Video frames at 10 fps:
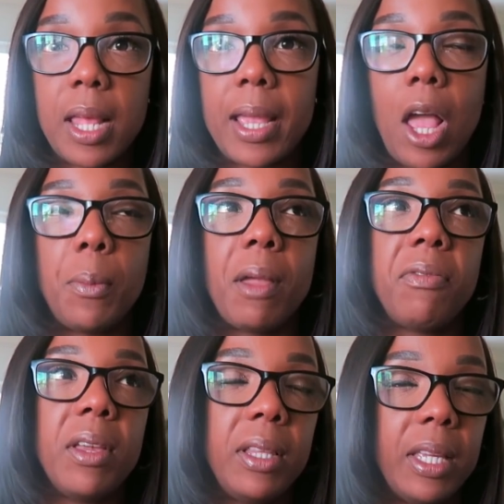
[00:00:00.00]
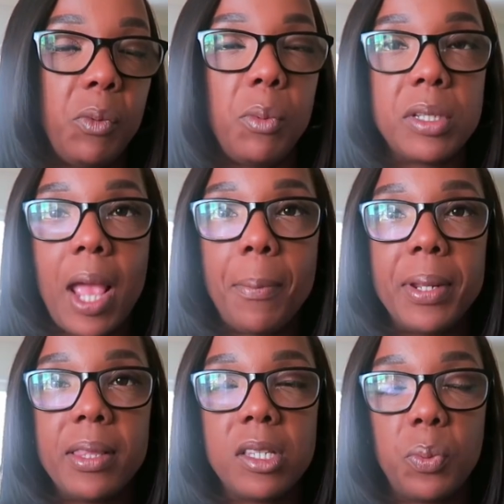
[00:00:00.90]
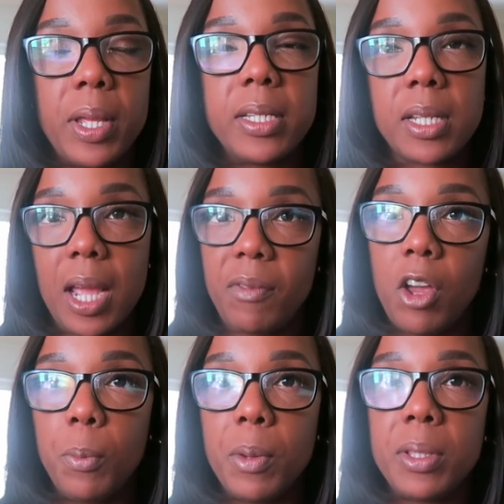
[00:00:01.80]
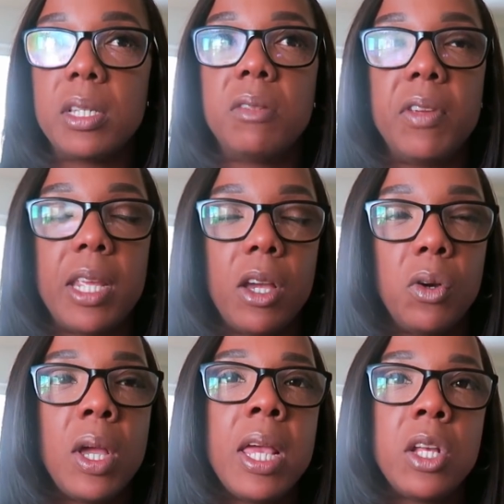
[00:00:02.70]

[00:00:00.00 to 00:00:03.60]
like how am I feeling, what was happening this week, to kind of help me with this video.